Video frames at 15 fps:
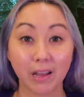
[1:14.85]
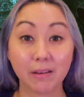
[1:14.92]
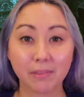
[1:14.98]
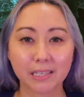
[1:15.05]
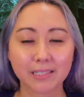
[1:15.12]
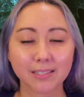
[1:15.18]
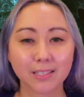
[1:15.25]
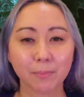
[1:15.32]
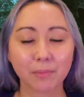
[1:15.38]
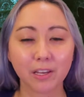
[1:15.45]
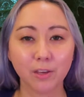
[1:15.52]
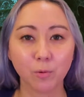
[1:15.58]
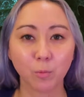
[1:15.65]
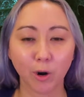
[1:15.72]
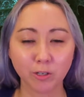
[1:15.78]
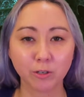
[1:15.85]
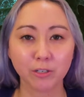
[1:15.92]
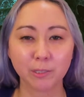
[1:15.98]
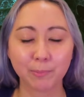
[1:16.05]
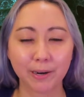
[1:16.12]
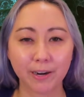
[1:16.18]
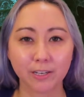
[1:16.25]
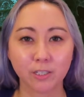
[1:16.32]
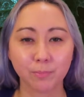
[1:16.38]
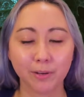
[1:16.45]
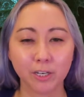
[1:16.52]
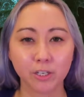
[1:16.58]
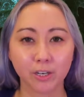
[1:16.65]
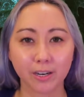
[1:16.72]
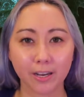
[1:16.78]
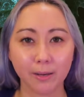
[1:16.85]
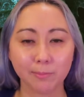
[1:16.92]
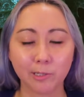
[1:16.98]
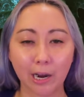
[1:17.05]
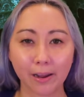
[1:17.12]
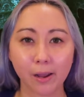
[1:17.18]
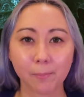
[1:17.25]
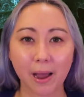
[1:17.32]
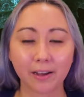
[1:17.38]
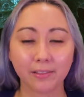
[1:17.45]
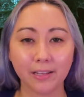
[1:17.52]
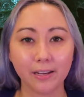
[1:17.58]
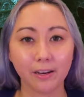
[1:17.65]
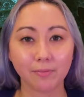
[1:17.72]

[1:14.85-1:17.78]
If this is something you want to experience, be sure to keep checking back the